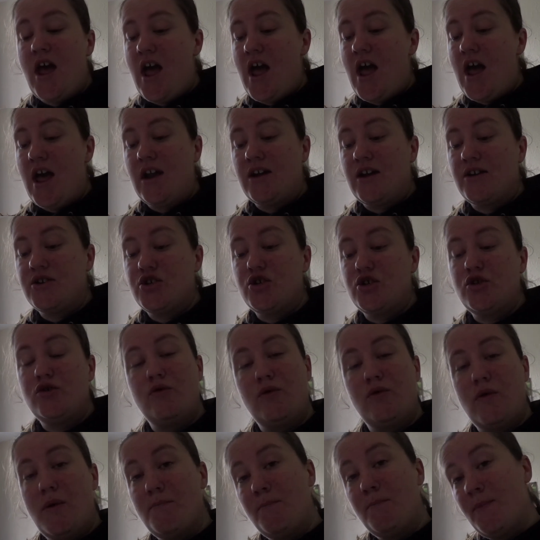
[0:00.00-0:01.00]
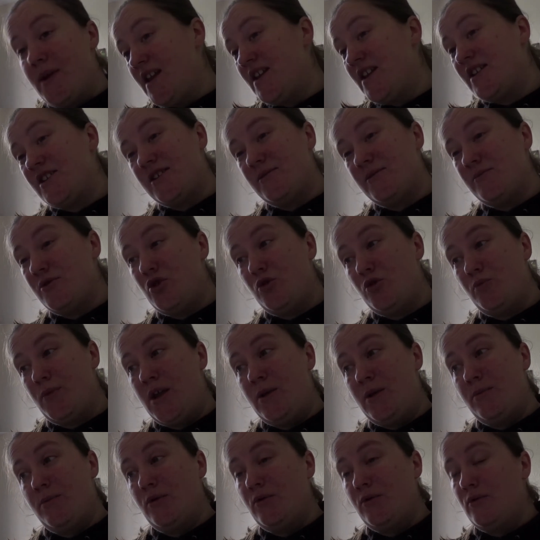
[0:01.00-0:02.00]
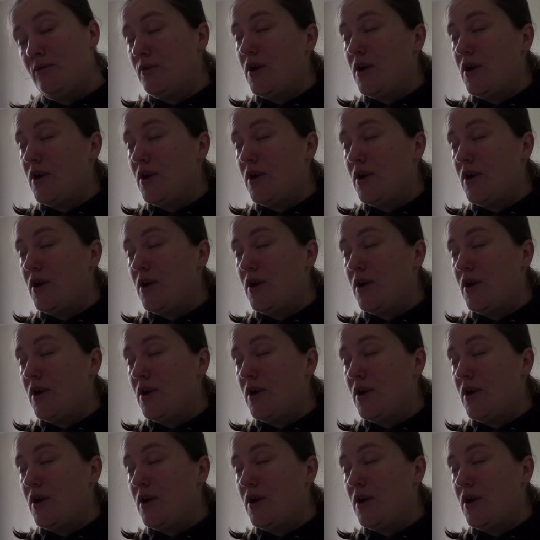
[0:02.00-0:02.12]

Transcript: and to meet some new people.